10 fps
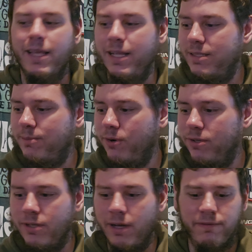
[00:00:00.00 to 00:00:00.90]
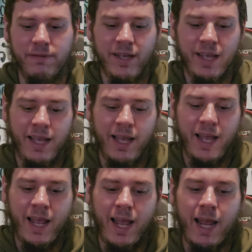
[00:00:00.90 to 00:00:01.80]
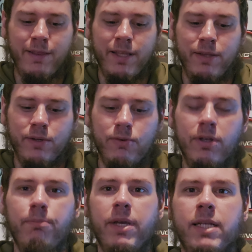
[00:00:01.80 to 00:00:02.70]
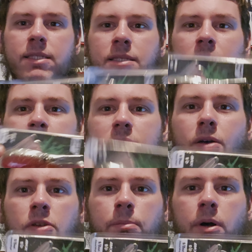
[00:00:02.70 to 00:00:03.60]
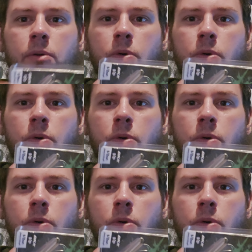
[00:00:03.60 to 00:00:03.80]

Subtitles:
and get some more stuff. And then the Googan Baits Scuttlebug.